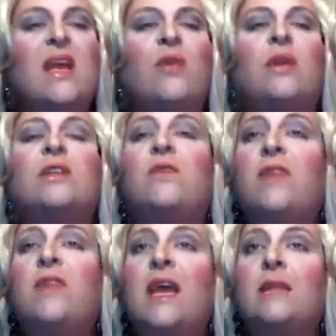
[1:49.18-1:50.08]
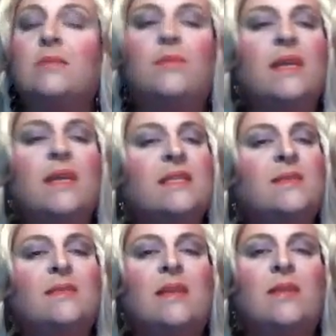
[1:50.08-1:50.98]
And don't forget, mix up
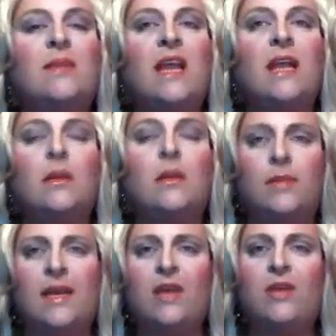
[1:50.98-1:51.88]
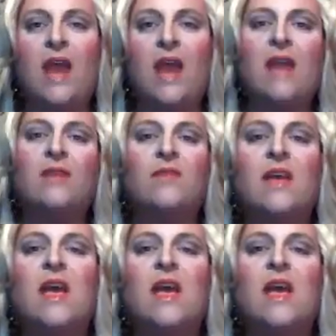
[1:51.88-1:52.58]
some lemonade, but get creative.